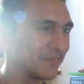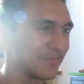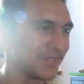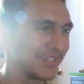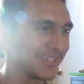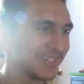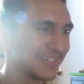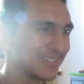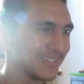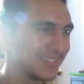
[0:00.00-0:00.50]

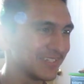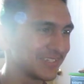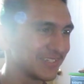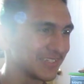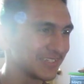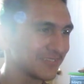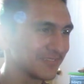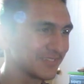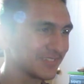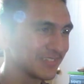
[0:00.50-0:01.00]
Man? Is
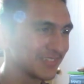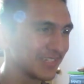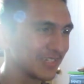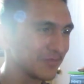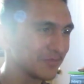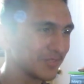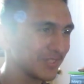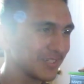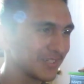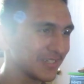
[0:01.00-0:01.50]
anyone
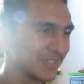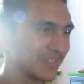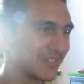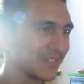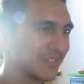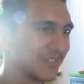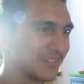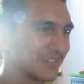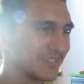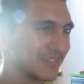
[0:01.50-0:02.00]
Man?
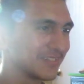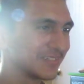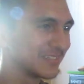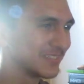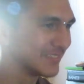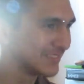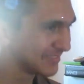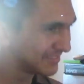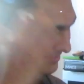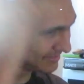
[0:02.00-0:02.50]

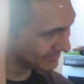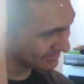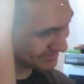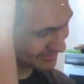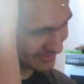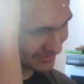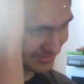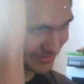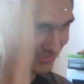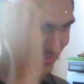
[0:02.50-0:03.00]

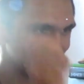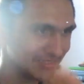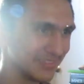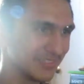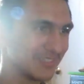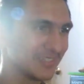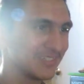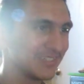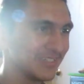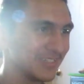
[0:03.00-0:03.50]
Oh. Shit.
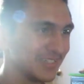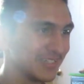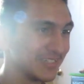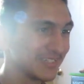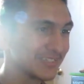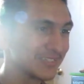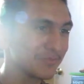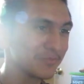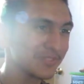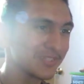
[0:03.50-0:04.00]

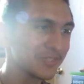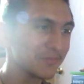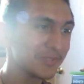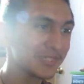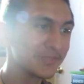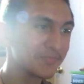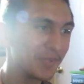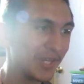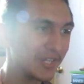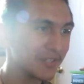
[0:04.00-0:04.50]
Someone gonna
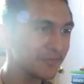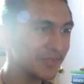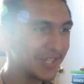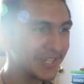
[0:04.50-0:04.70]
be Spider